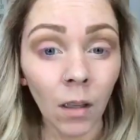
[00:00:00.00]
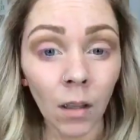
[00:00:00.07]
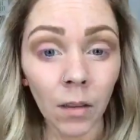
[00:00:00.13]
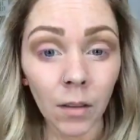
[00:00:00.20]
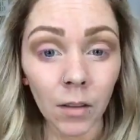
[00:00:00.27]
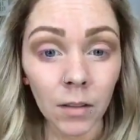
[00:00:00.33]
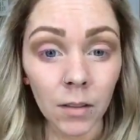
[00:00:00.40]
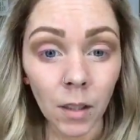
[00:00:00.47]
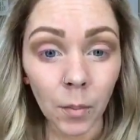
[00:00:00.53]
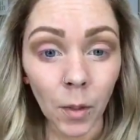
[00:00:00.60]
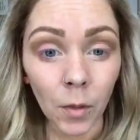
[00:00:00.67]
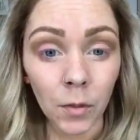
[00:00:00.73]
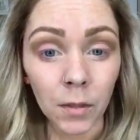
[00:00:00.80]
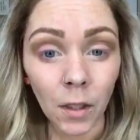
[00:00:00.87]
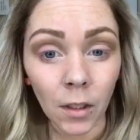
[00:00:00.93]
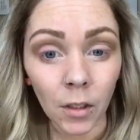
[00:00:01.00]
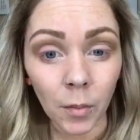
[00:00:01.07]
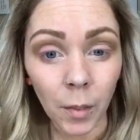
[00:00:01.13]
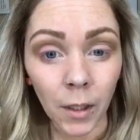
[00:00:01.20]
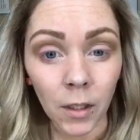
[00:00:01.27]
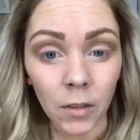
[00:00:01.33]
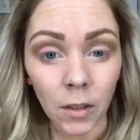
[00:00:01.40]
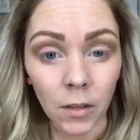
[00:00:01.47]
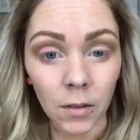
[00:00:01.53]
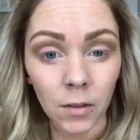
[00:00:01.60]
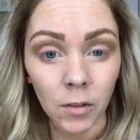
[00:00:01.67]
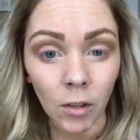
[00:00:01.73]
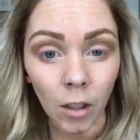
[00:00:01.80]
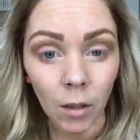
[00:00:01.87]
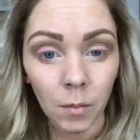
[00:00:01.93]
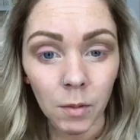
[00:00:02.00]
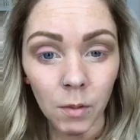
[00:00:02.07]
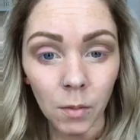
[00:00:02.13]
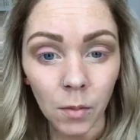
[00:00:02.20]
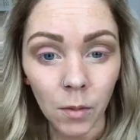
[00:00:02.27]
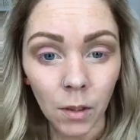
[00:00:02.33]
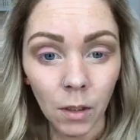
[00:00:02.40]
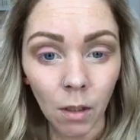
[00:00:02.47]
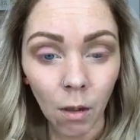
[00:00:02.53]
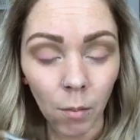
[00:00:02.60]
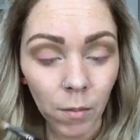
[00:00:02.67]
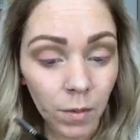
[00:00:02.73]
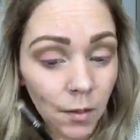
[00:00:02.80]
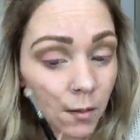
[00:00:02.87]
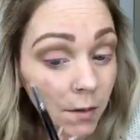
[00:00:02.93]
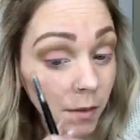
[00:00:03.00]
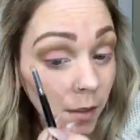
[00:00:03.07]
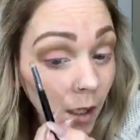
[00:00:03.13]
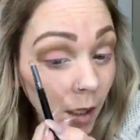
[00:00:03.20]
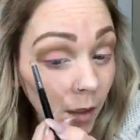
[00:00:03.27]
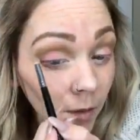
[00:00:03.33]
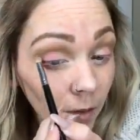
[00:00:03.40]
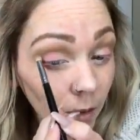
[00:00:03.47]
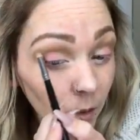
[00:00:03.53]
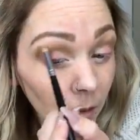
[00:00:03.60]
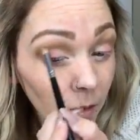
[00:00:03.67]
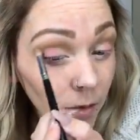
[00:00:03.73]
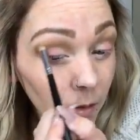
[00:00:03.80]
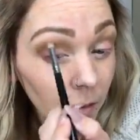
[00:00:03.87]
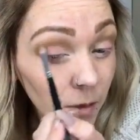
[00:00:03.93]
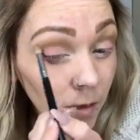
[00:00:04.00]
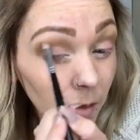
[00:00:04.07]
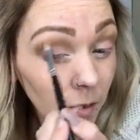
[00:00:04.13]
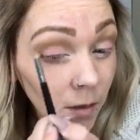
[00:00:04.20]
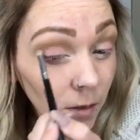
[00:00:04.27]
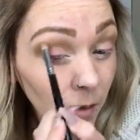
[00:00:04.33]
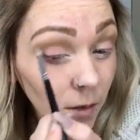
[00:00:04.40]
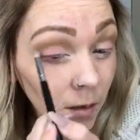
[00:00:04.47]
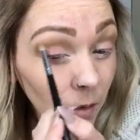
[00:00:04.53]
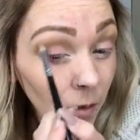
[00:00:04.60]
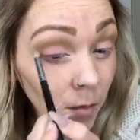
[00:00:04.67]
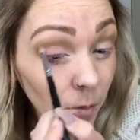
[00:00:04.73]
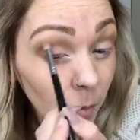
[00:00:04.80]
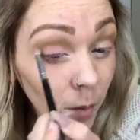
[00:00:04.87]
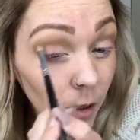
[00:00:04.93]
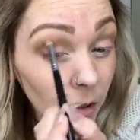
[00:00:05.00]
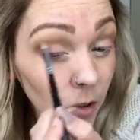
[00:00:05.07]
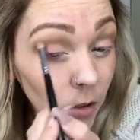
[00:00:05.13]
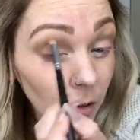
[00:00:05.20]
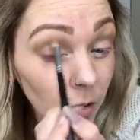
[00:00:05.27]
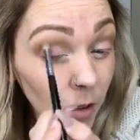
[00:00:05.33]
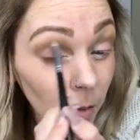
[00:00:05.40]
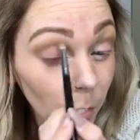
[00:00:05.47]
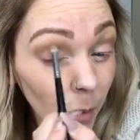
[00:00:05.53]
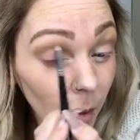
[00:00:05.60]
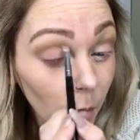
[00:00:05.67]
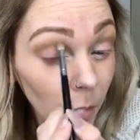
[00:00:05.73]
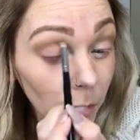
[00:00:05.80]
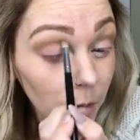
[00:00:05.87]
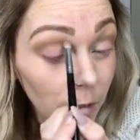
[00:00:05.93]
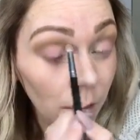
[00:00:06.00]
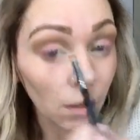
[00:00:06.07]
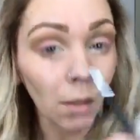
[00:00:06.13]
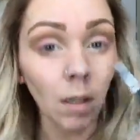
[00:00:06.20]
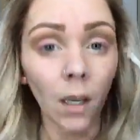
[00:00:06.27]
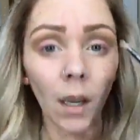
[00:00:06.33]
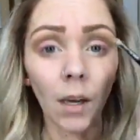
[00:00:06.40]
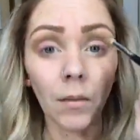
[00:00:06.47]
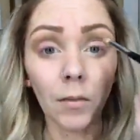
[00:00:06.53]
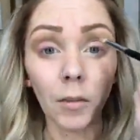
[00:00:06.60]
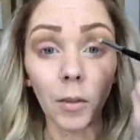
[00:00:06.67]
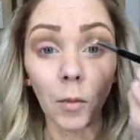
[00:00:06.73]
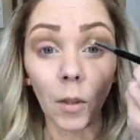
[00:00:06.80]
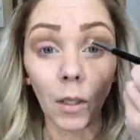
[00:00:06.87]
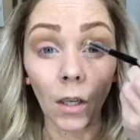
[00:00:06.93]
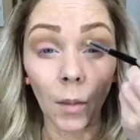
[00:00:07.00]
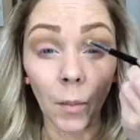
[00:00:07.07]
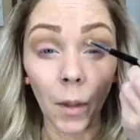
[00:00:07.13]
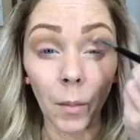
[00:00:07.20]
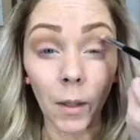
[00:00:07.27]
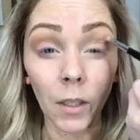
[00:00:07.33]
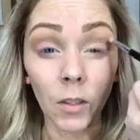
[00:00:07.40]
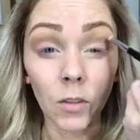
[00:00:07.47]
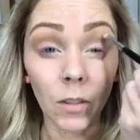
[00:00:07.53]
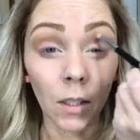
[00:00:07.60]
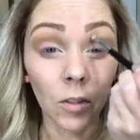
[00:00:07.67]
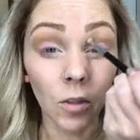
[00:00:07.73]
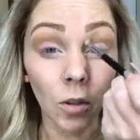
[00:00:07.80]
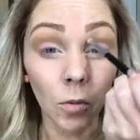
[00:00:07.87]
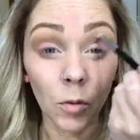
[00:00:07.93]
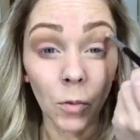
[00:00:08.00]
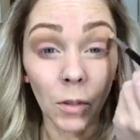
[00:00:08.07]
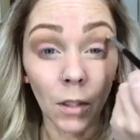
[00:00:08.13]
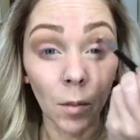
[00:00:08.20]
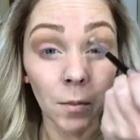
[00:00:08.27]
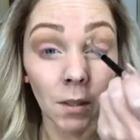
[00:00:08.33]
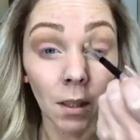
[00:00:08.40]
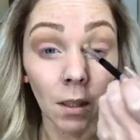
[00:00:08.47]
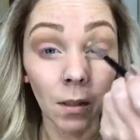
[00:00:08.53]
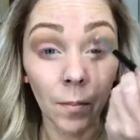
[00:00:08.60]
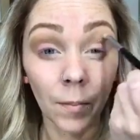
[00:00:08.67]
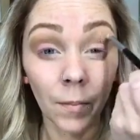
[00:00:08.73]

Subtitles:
There's a post on her page that describes what comes. Yeah, there's pictures and posts and everywhere on my page that shows what comes in it.